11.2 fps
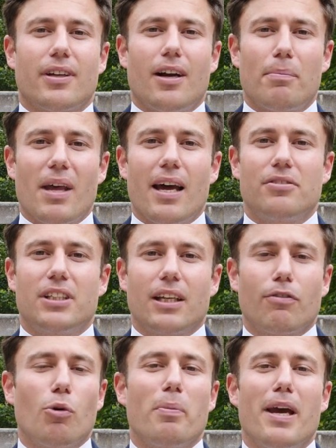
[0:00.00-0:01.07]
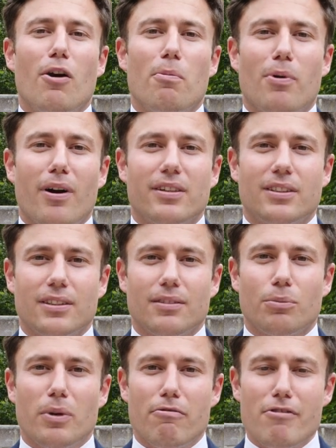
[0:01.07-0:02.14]
and I'm the Head of Sixth Form here at Bryanston.
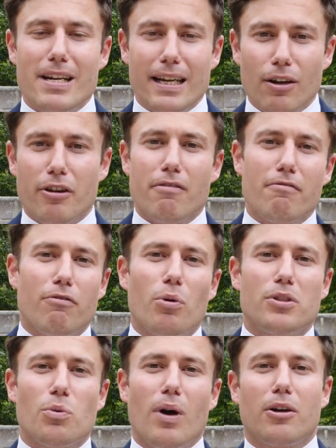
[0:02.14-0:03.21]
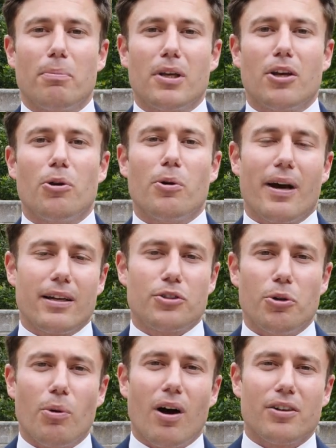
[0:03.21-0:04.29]
We're really looking forward to welcoming you
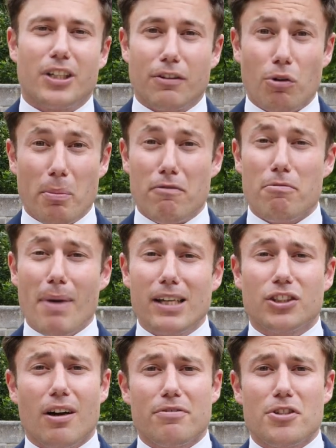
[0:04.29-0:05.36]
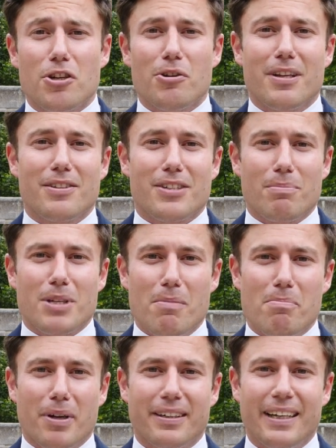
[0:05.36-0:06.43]
to our Sixth Form Information Afternoon in
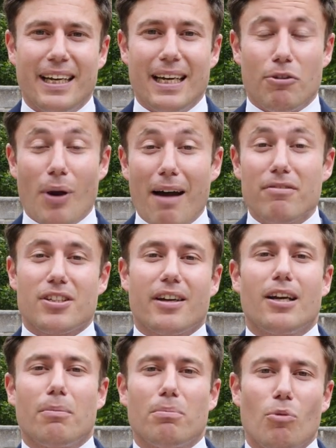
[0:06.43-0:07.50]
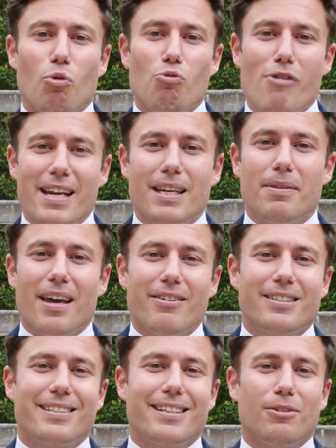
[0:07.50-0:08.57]
September. If you haven't signed up already, there
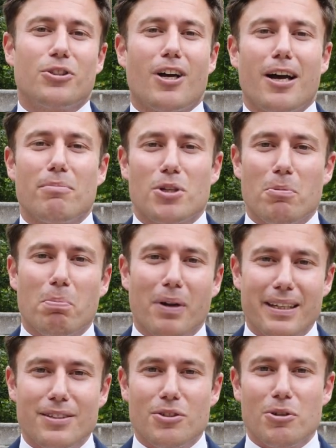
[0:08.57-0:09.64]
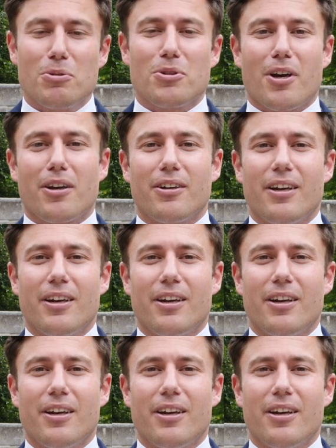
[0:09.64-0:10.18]
is still time, so please do so.